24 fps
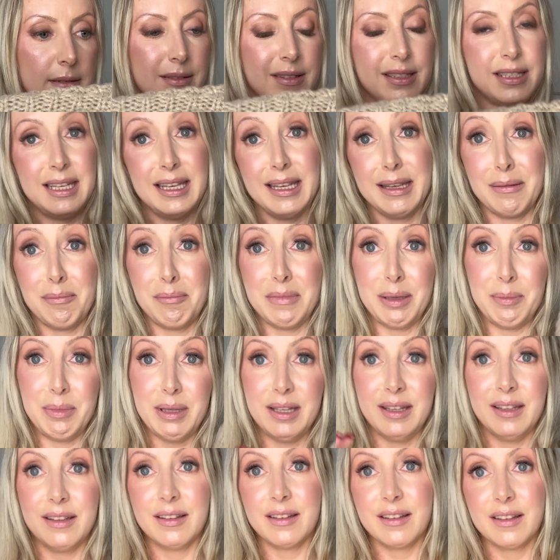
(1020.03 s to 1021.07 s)
taken
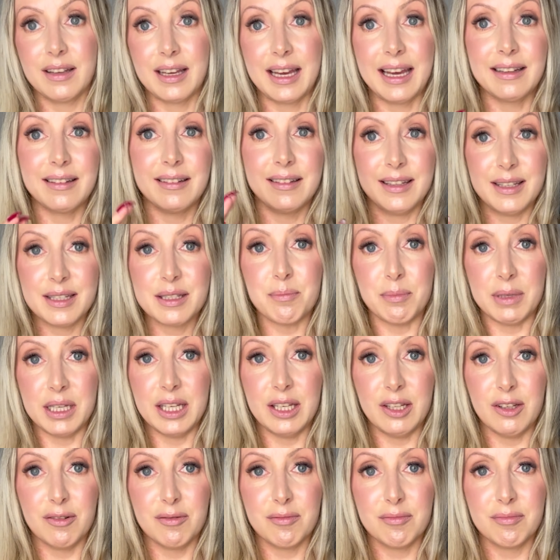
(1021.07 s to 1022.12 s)
maybe at least
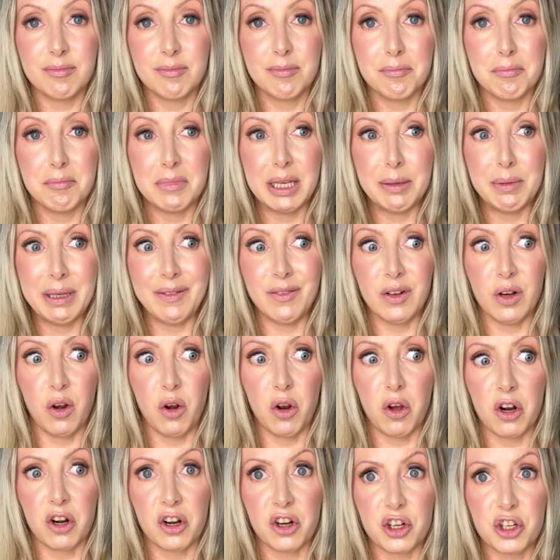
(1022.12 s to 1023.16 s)
medium, maybe even
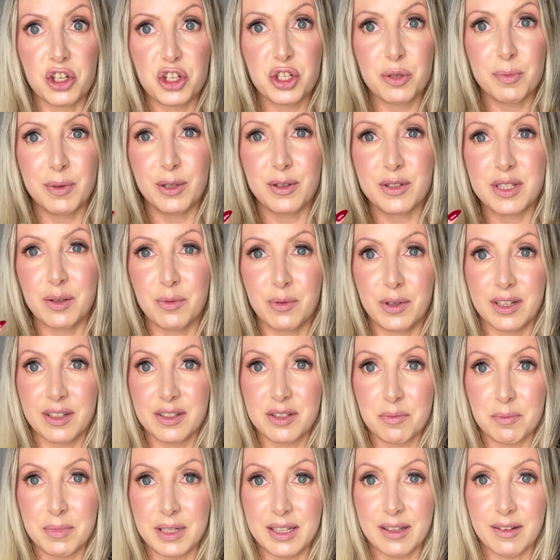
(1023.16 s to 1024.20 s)
large, because I wanted
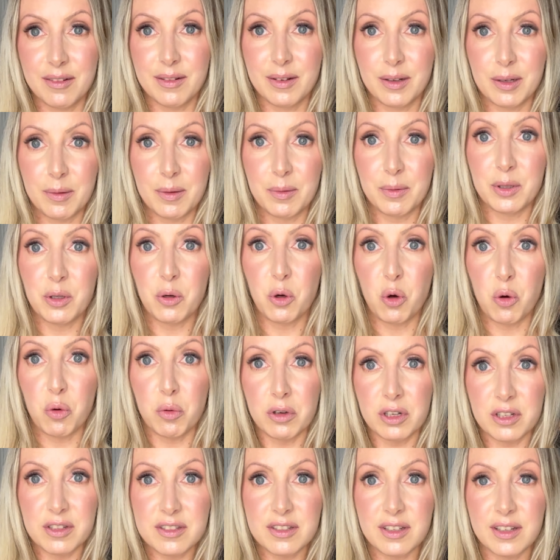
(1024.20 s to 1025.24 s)
to be a, a little bit
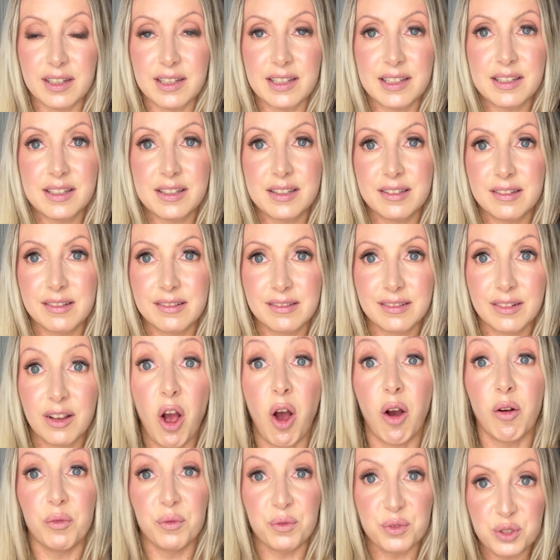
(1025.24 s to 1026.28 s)
oversized,
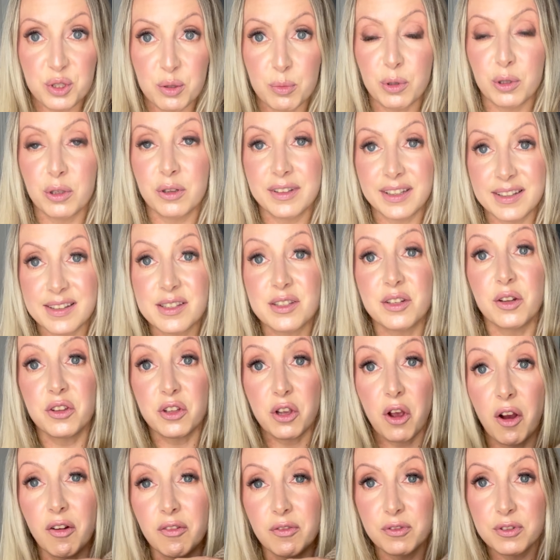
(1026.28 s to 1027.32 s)
comfortable. This is not
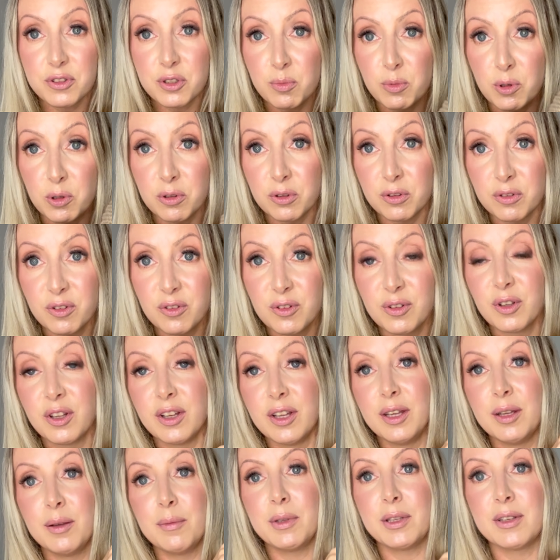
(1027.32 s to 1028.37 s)
comfortable
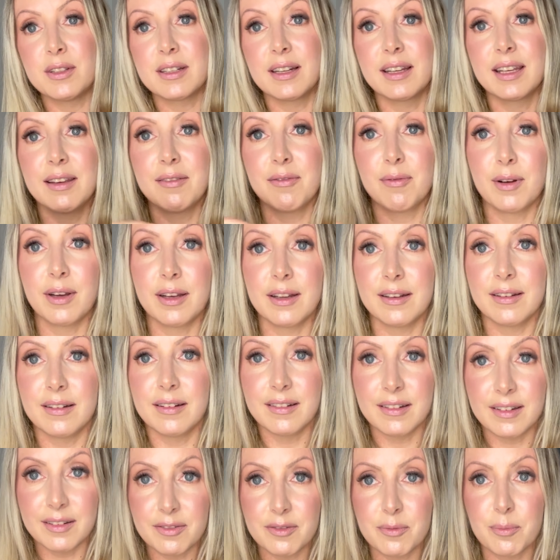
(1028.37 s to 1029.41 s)
because like if I
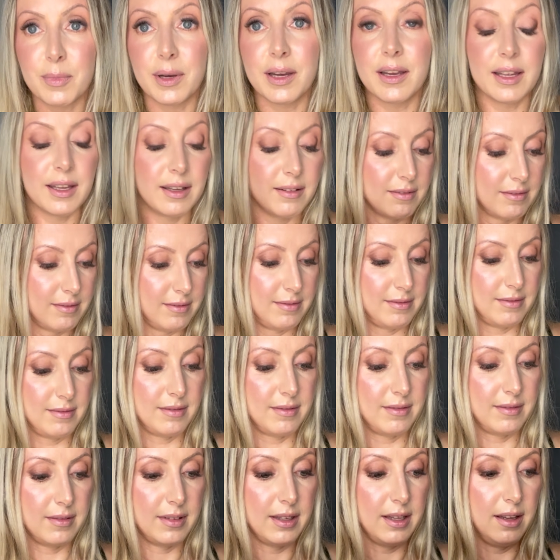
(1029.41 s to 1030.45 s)
lift my
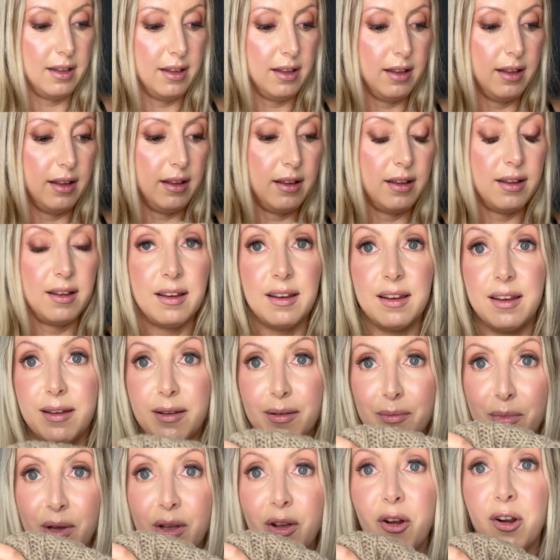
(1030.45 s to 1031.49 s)
uh,
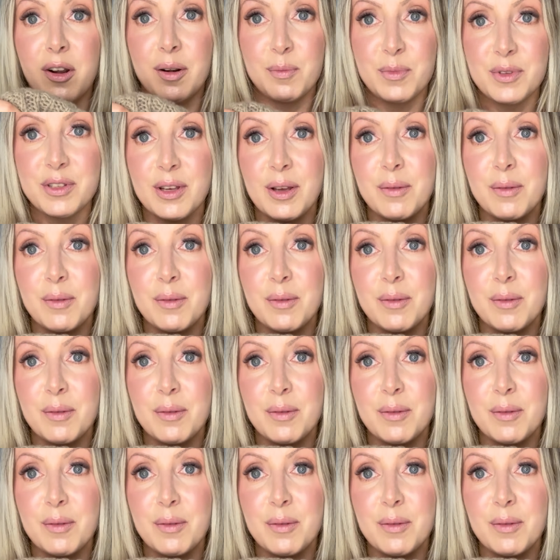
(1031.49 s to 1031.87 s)
my arms